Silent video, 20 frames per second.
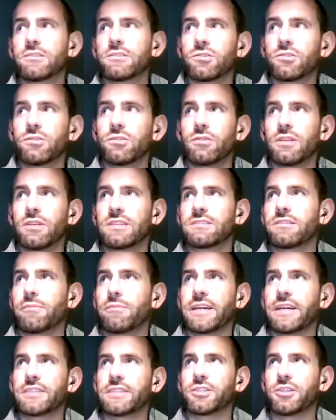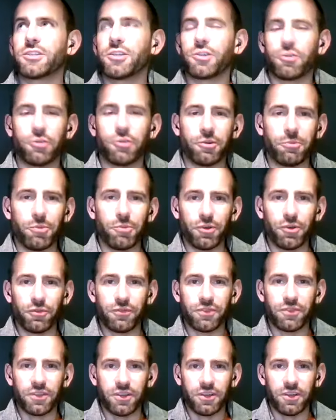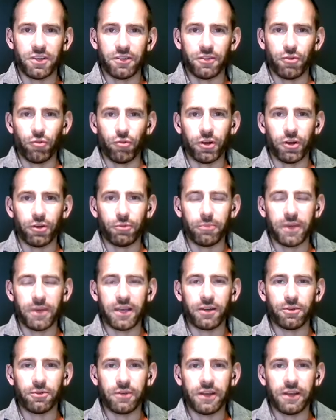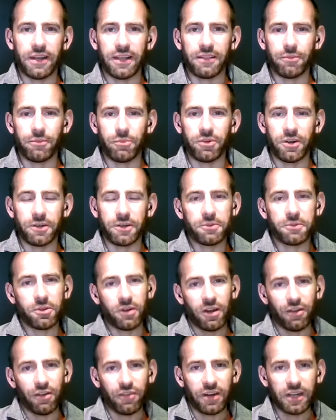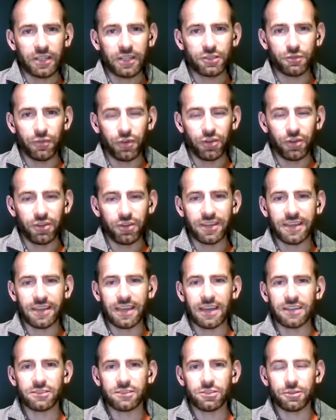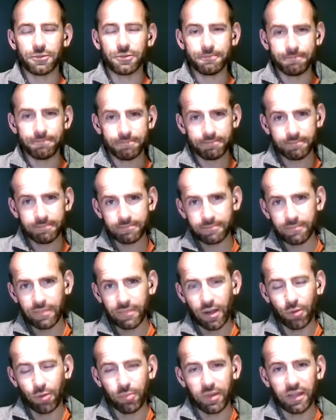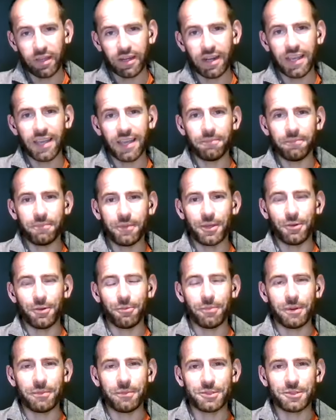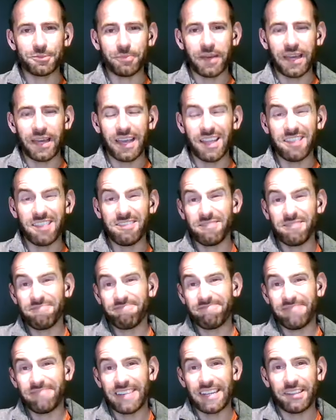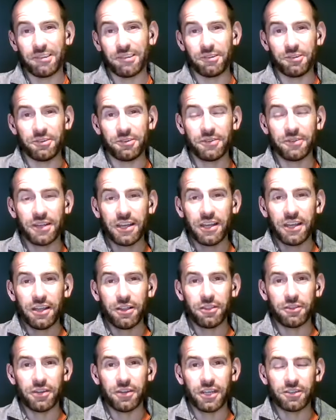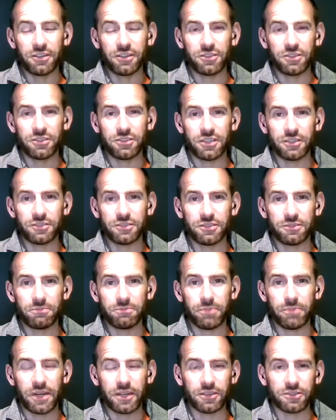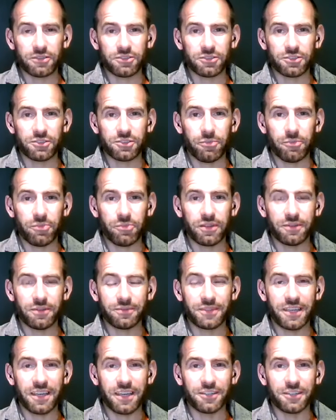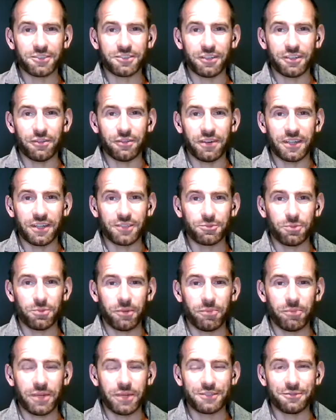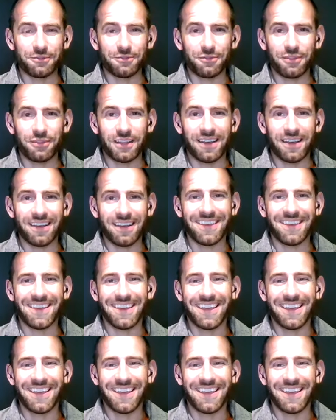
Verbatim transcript: So let's imagine you're going to move to the Royal Mile in Edinburgh. Going to have a nice view of the castle. That'll be great. You'll maybe spend, I don't know, $300,000 or something, get yourself a nice one-bedroom flat.